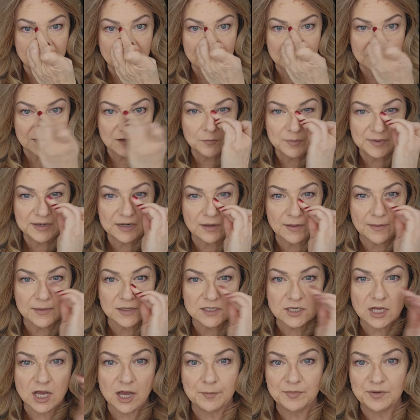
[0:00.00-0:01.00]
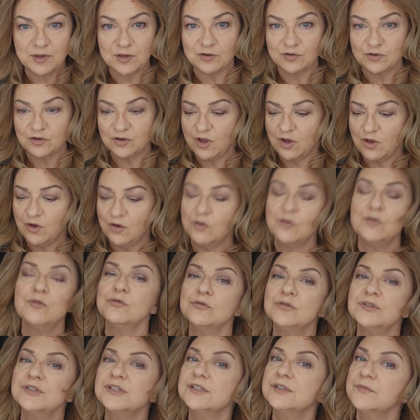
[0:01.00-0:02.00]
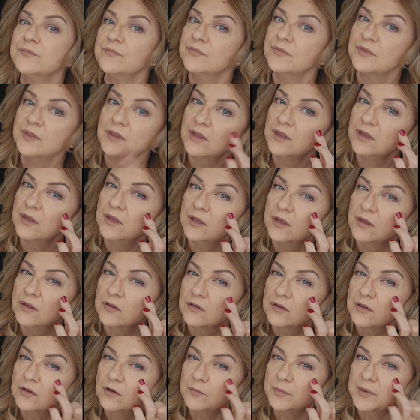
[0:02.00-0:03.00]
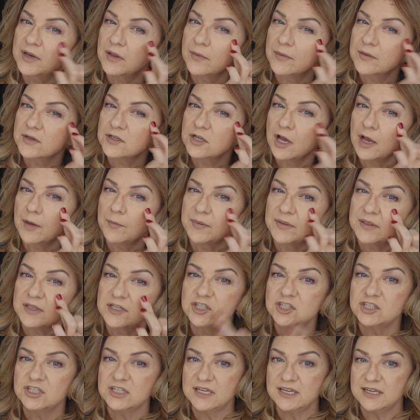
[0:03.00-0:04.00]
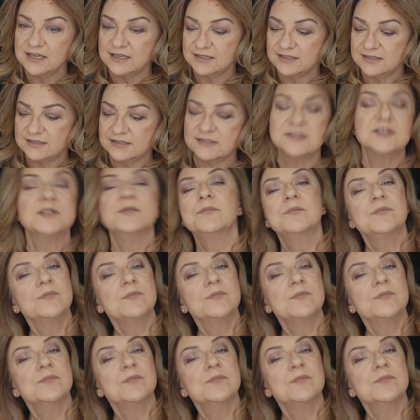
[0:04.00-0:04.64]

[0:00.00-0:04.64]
a little bit on the top of your nose, a little bit on the top of the cheeks,